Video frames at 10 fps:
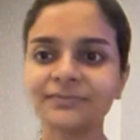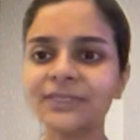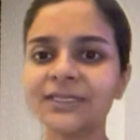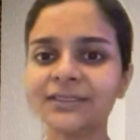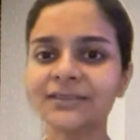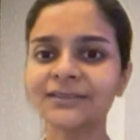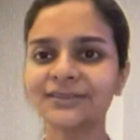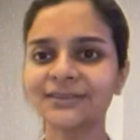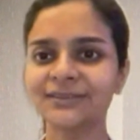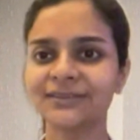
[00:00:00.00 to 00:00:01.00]

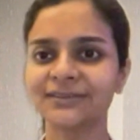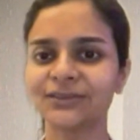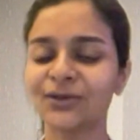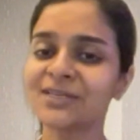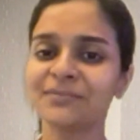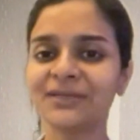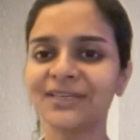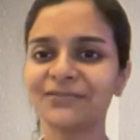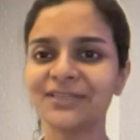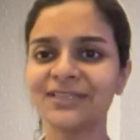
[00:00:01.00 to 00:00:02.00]
Amin,
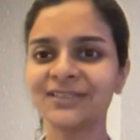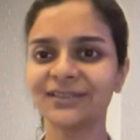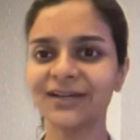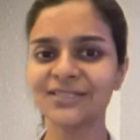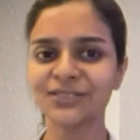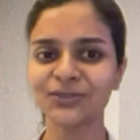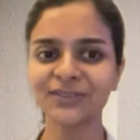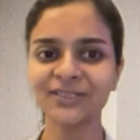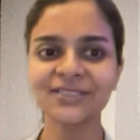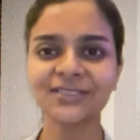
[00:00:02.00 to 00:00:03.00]
can we ask you
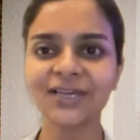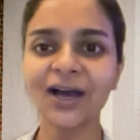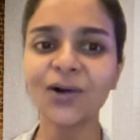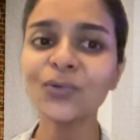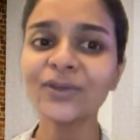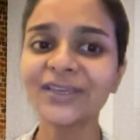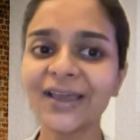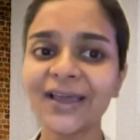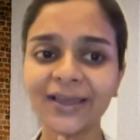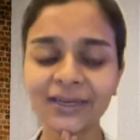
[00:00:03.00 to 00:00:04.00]
this? How
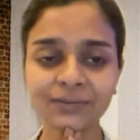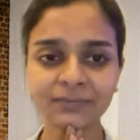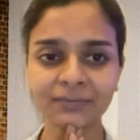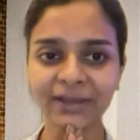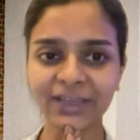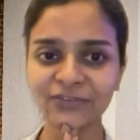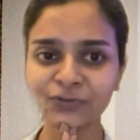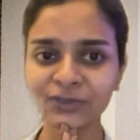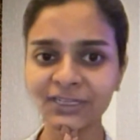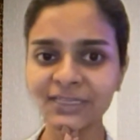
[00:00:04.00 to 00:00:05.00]
can
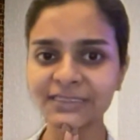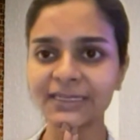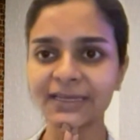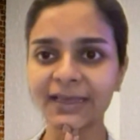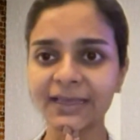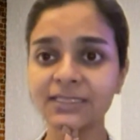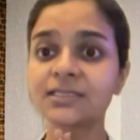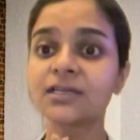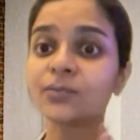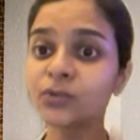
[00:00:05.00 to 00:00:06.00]
mindfulness enhance
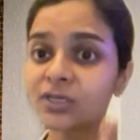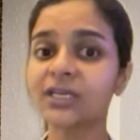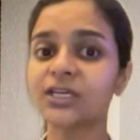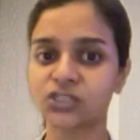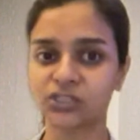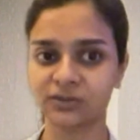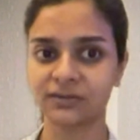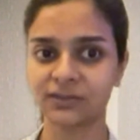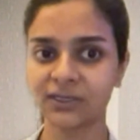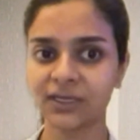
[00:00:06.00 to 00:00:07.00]
communication
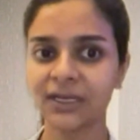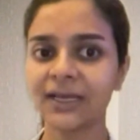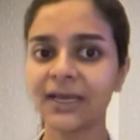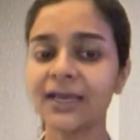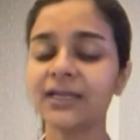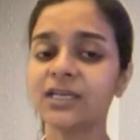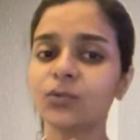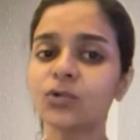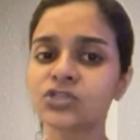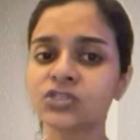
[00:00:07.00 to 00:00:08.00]
and
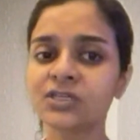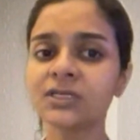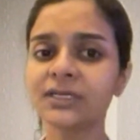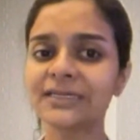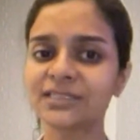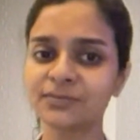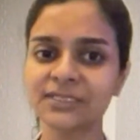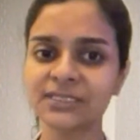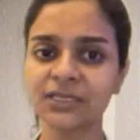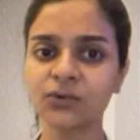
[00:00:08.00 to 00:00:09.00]
emotional
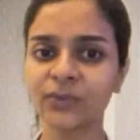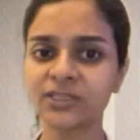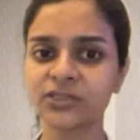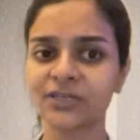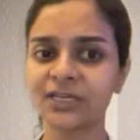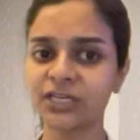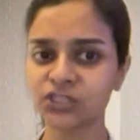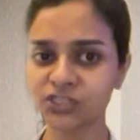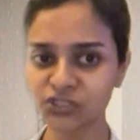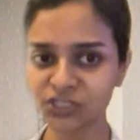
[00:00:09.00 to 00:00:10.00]
intimacy with
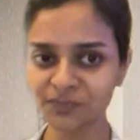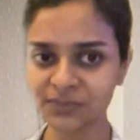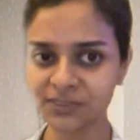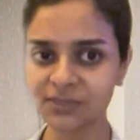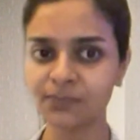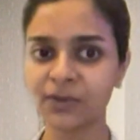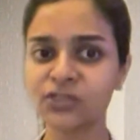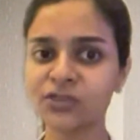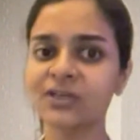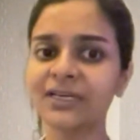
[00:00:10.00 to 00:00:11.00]
relationships,
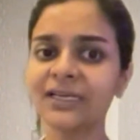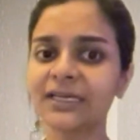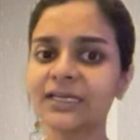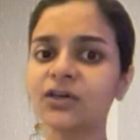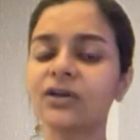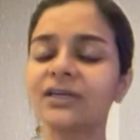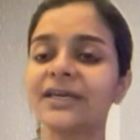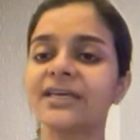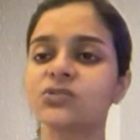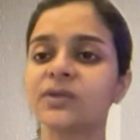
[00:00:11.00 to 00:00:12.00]
particularly in
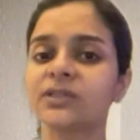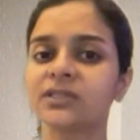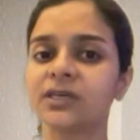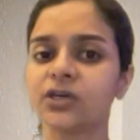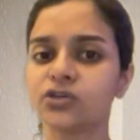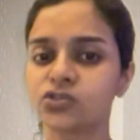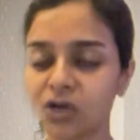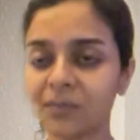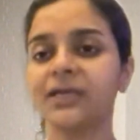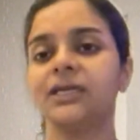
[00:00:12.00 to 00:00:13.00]
context with
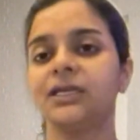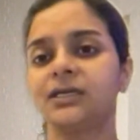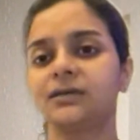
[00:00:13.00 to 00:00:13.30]
trauma healing?